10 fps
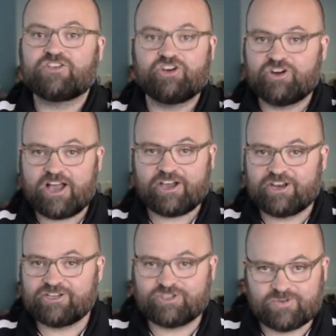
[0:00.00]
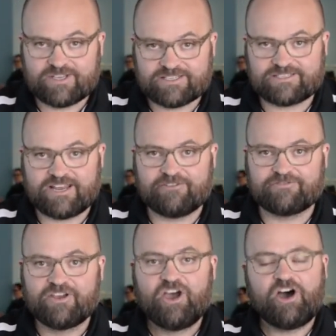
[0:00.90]
You're not gonna do this
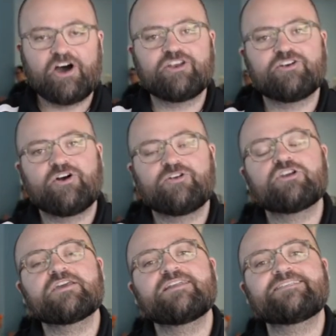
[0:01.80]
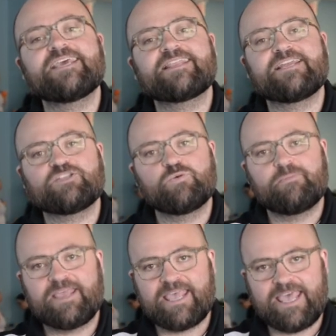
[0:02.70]
stuff on your own. You're gonna take that to a
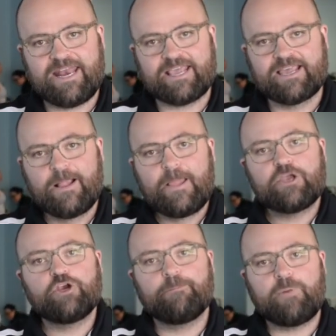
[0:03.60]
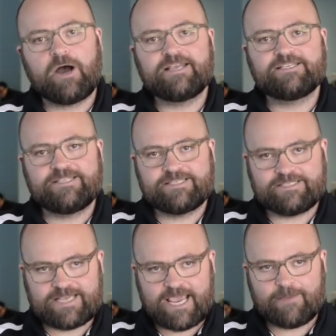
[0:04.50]
mechanic. Your body's the
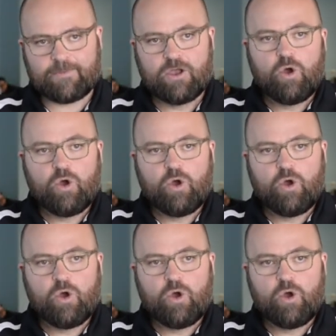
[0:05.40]
same.